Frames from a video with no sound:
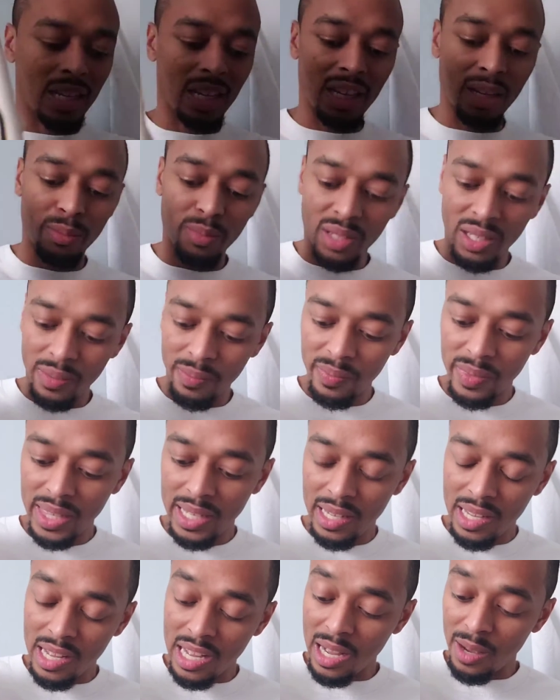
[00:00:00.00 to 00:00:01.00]
can't believe.
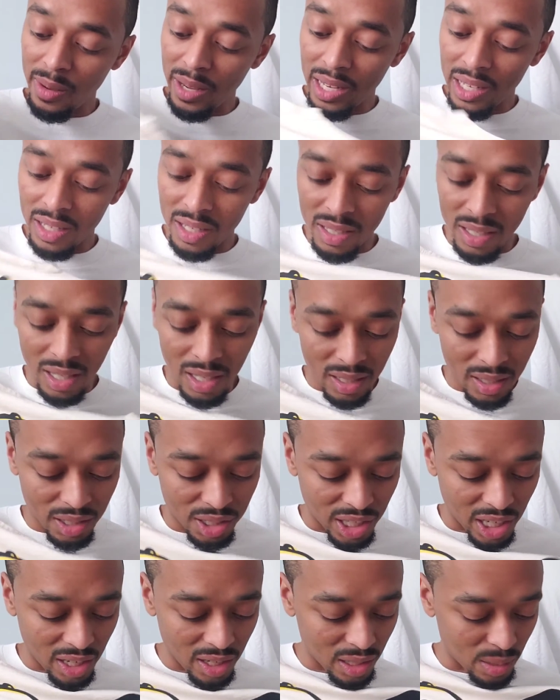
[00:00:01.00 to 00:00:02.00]
I waited this long to
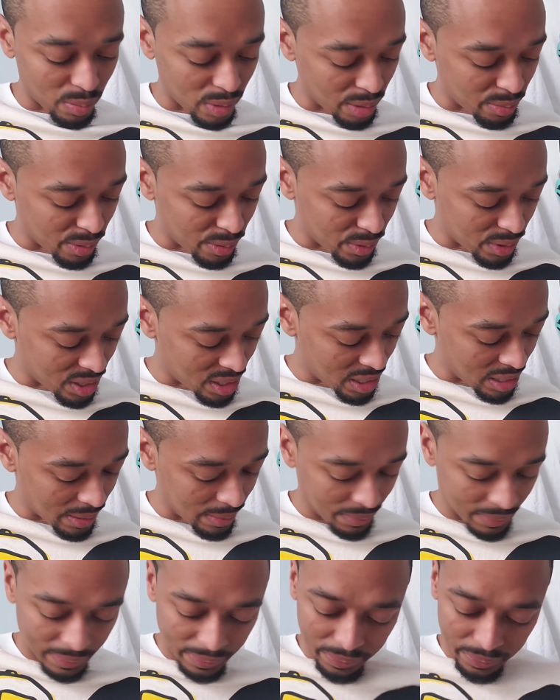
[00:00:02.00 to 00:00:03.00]
share this moment with
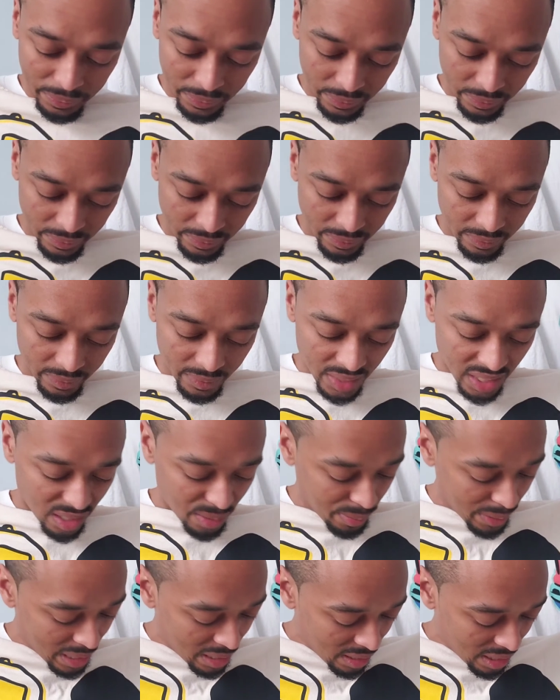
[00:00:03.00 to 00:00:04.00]
y'all.
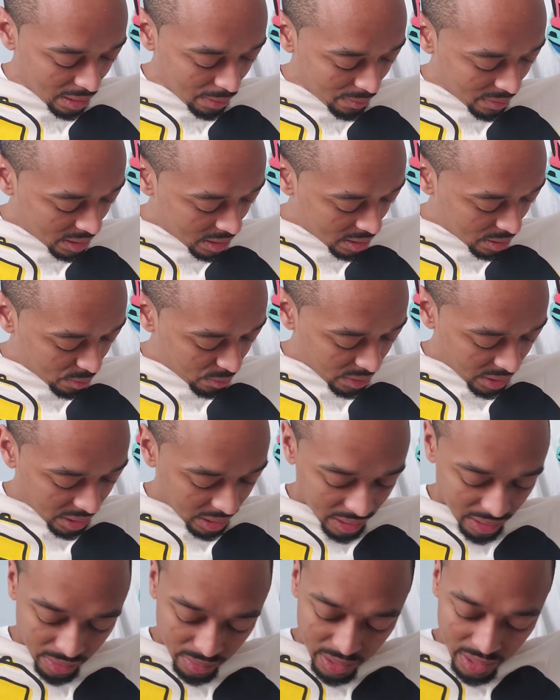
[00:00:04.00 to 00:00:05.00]
Hope y'all loving this
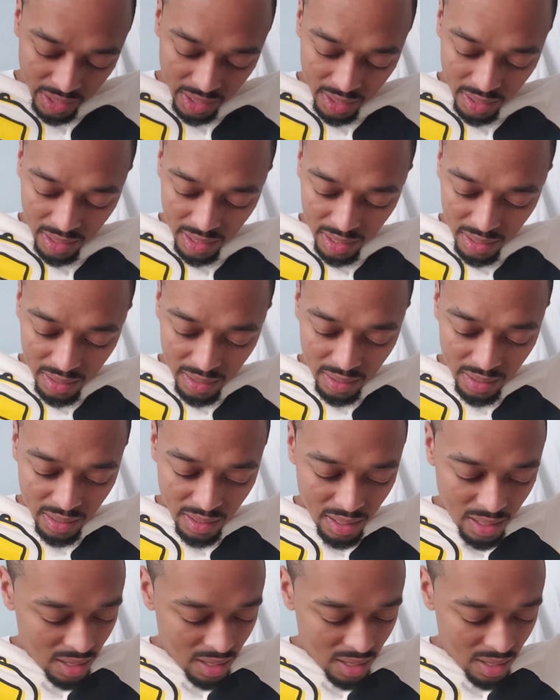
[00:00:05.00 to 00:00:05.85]
video, because this,